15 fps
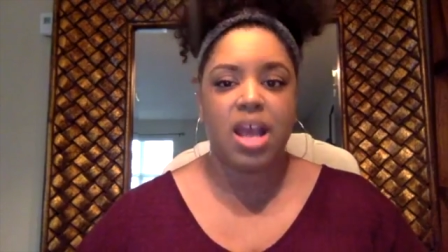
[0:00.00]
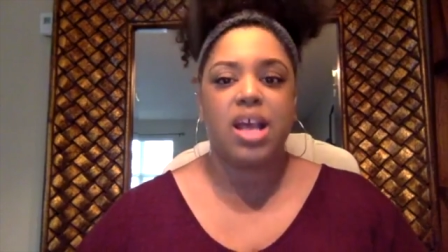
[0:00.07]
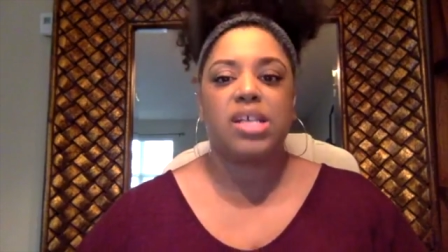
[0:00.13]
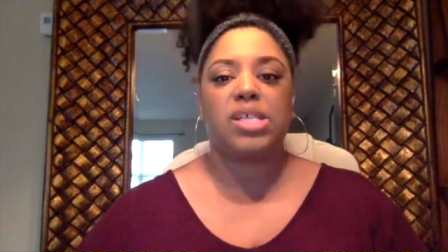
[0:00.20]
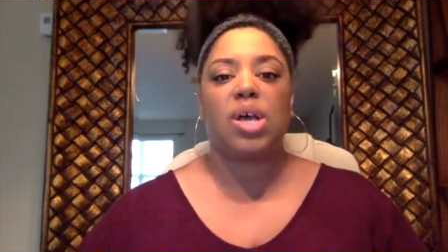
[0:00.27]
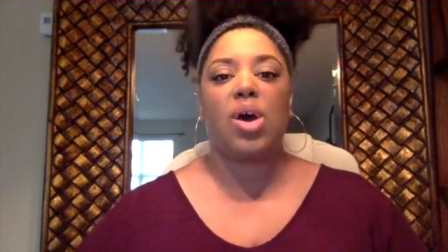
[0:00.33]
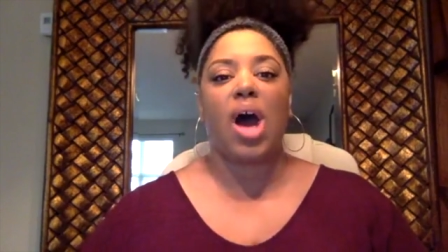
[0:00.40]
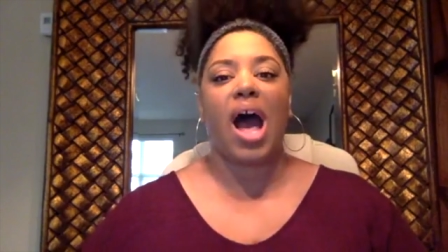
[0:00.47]

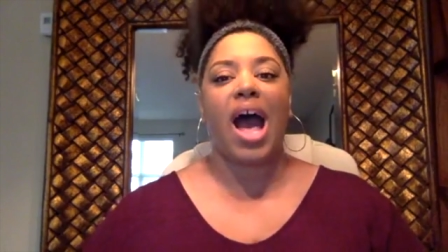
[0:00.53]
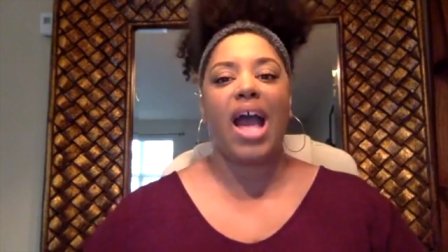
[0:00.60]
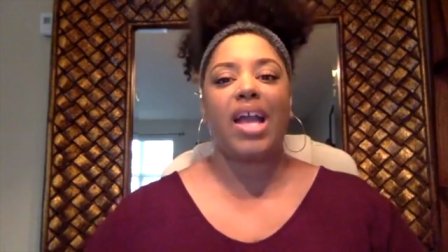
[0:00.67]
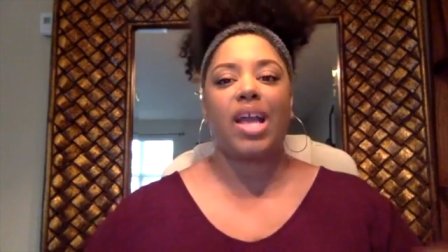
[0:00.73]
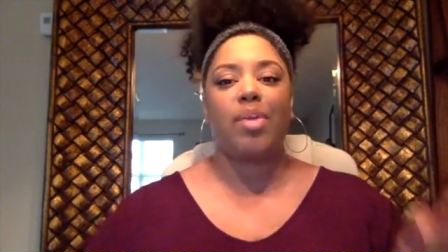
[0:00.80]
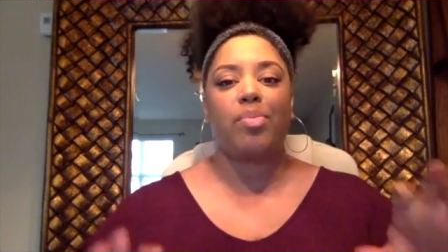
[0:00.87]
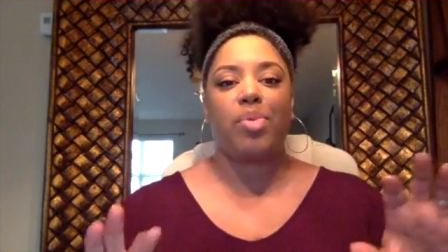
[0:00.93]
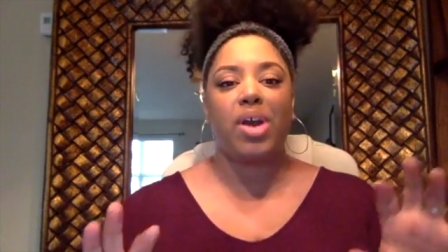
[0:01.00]
So I
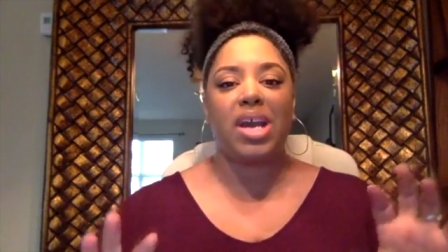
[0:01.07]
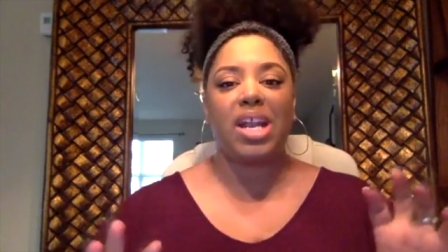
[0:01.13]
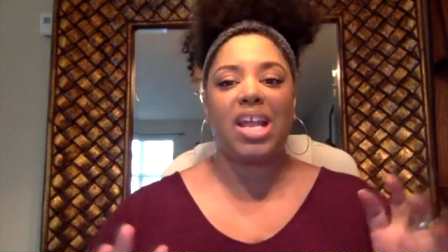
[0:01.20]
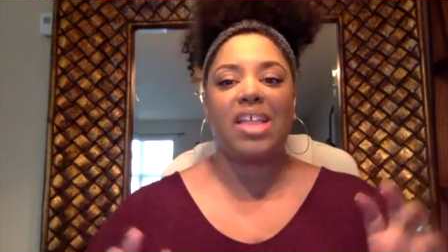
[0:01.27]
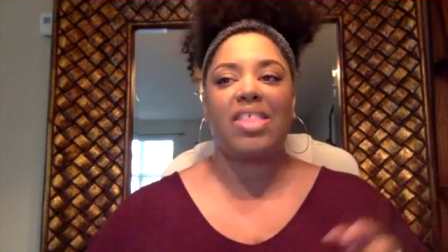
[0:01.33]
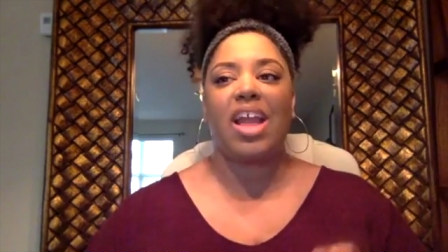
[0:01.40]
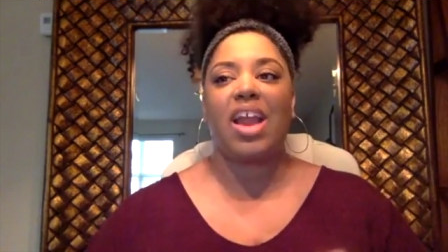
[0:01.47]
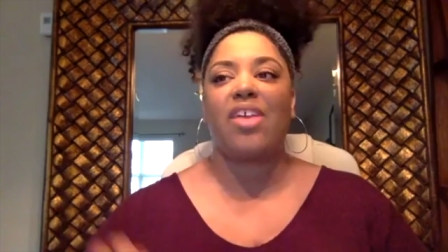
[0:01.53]
can put
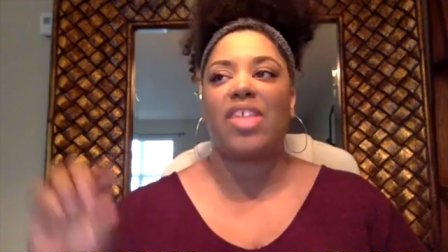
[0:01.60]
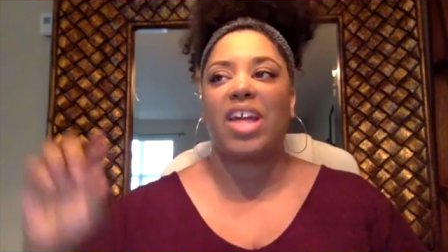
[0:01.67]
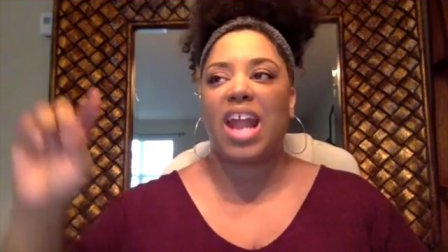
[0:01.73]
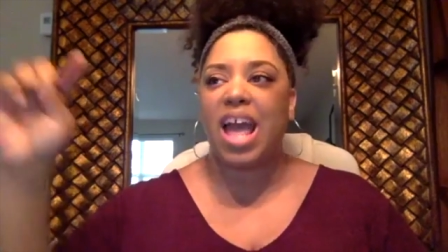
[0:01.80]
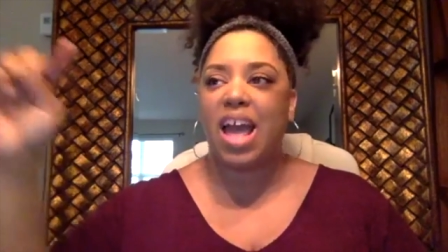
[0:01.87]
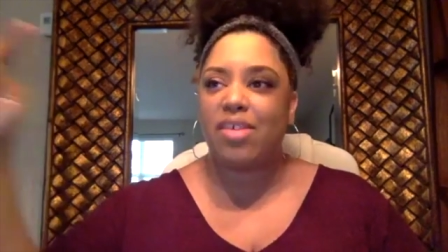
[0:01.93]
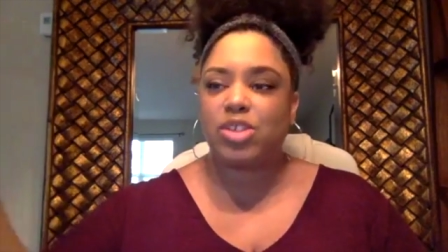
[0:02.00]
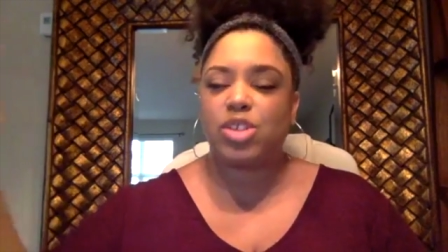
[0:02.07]
in there that I
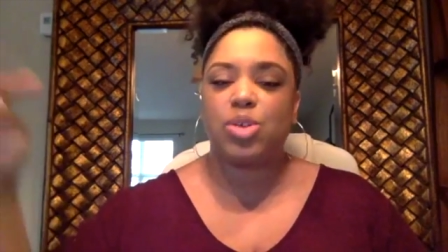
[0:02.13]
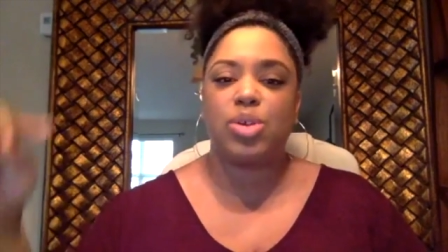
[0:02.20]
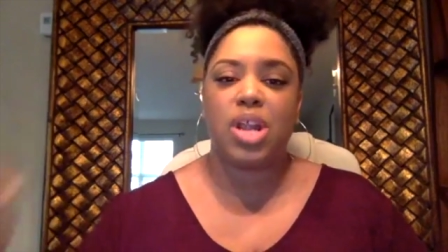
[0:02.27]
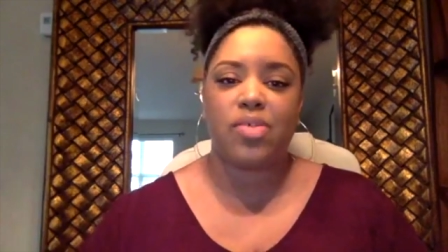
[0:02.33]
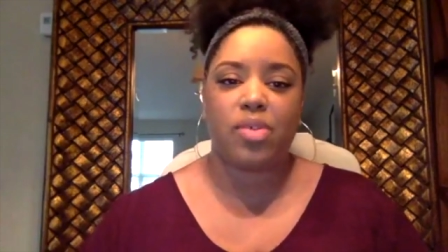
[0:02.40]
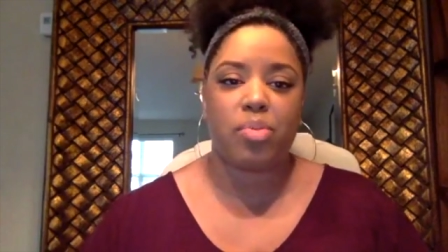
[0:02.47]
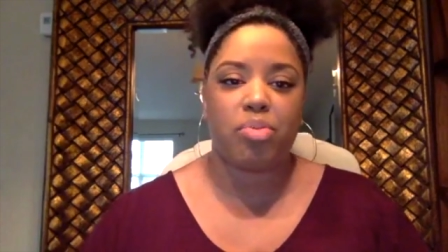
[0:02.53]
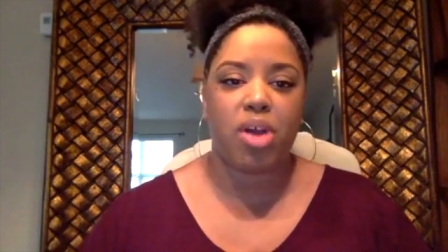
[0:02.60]
have 2
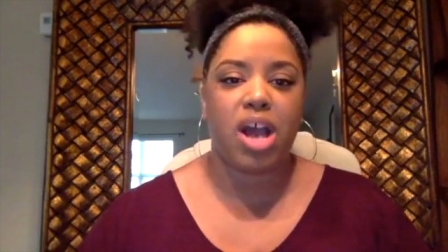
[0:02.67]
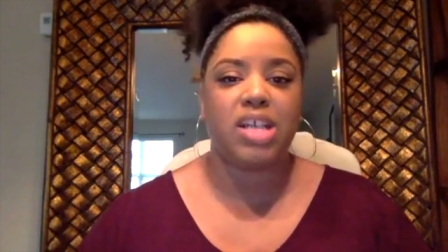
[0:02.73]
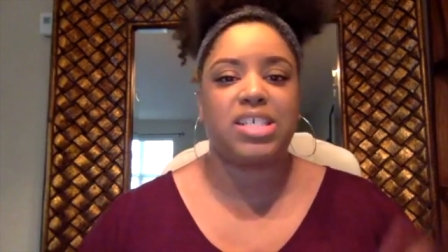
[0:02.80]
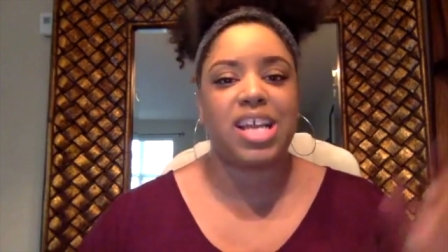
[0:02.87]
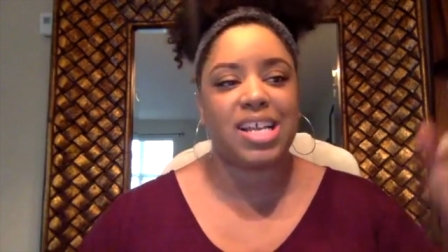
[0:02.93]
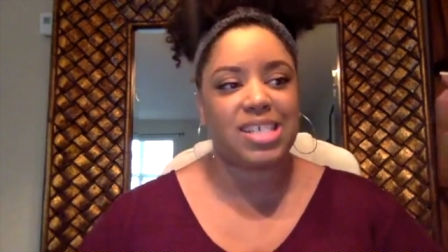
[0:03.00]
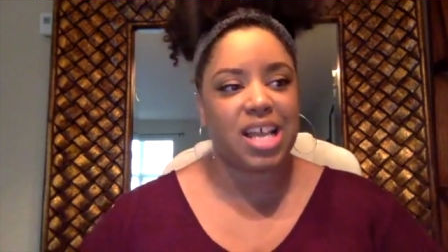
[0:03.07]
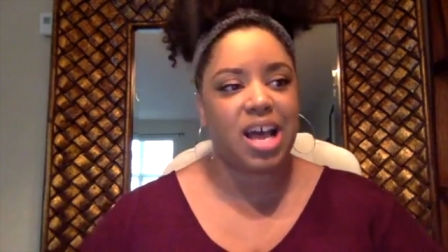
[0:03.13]
different
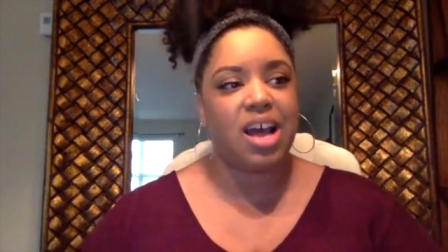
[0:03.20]
projects